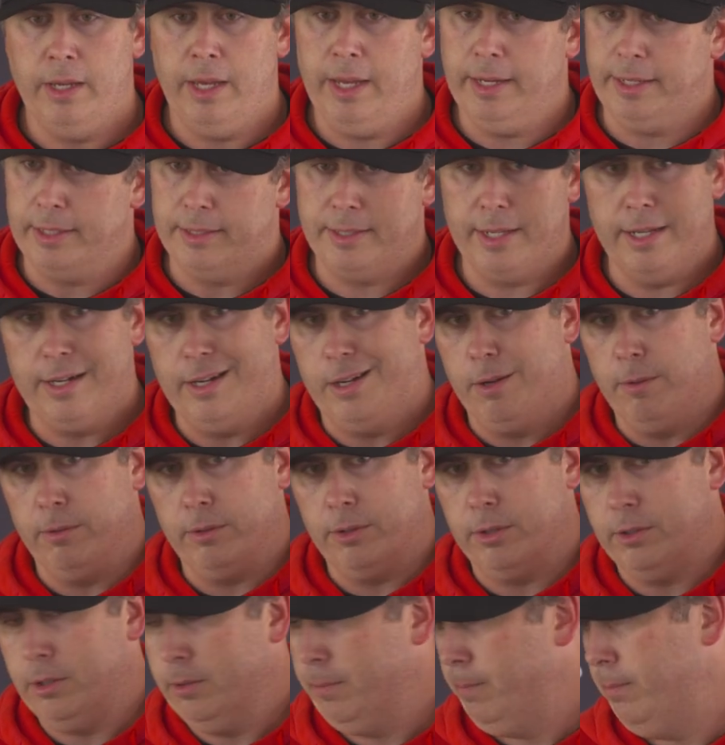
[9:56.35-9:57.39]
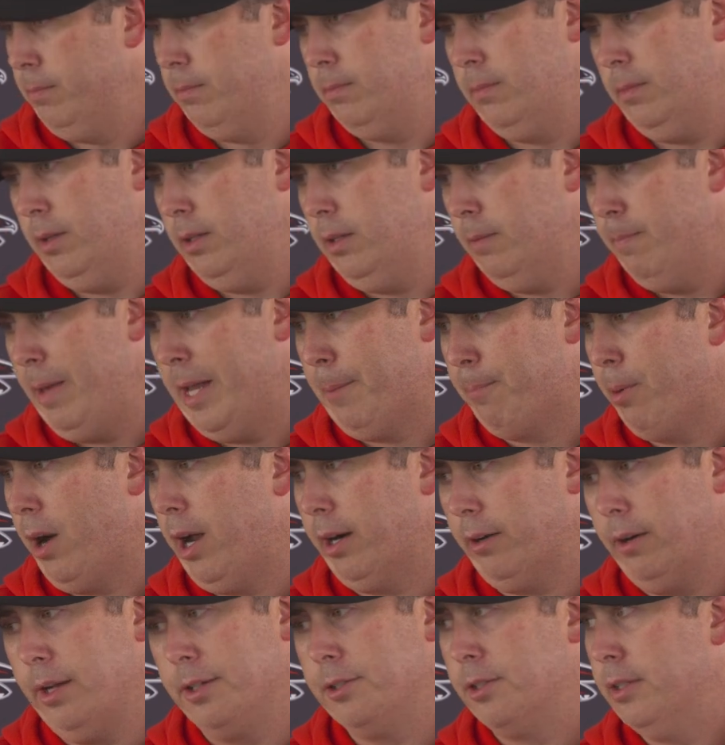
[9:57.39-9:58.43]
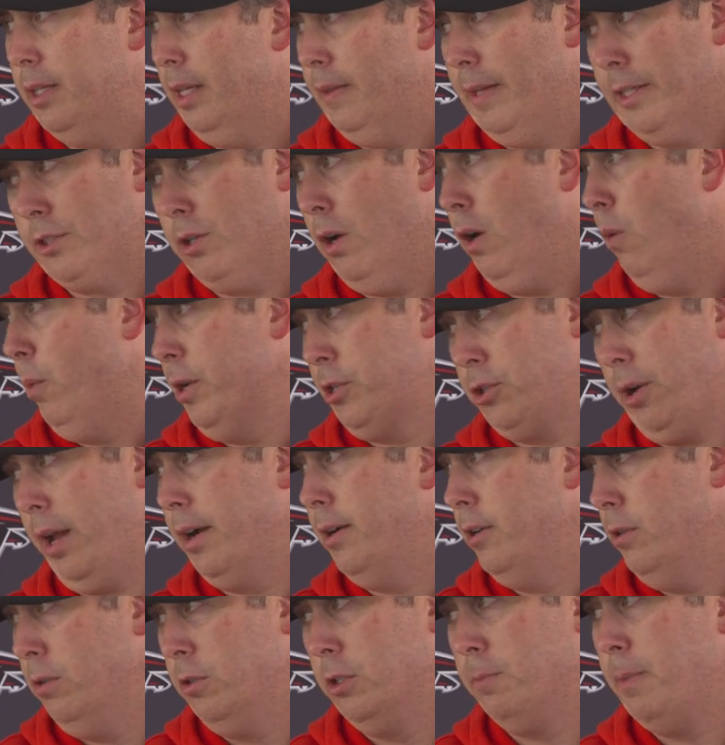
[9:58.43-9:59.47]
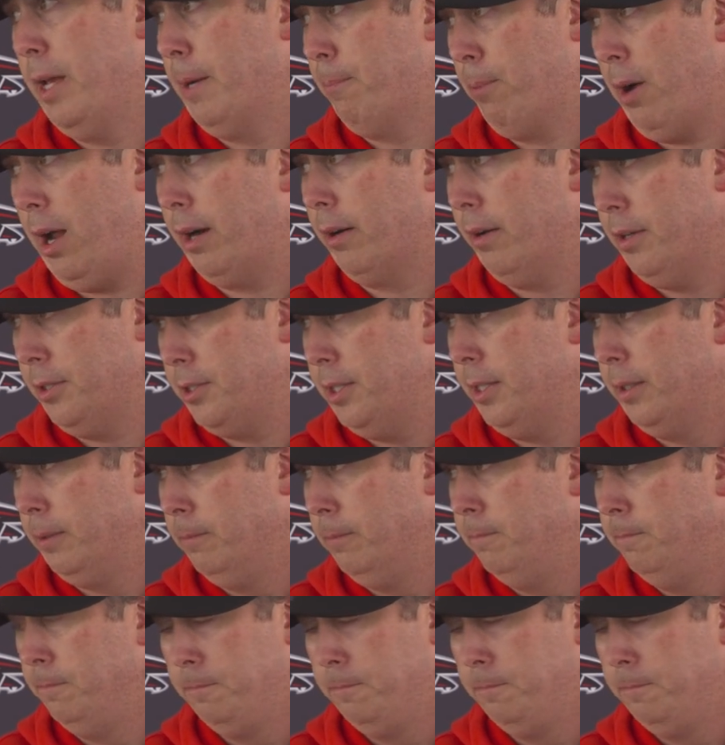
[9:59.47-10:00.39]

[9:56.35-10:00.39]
and continue to make progress. That's all we try to do is make progress here.